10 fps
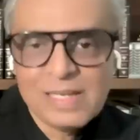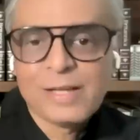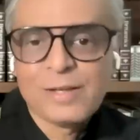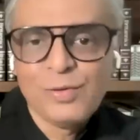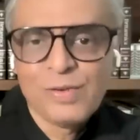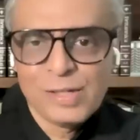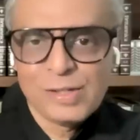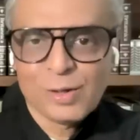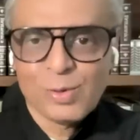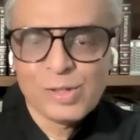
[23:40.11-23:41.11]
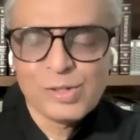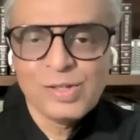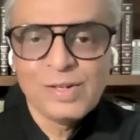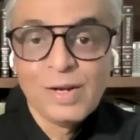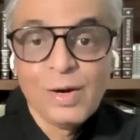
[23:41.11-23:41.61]
Like you raised the
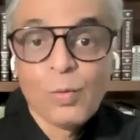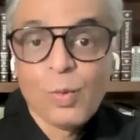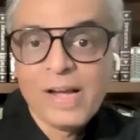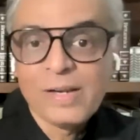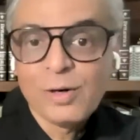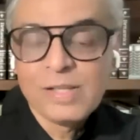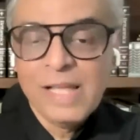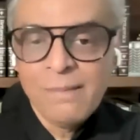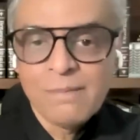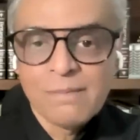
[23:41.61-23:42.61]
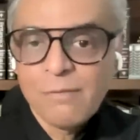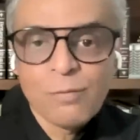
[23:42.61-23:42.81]
question, why not them?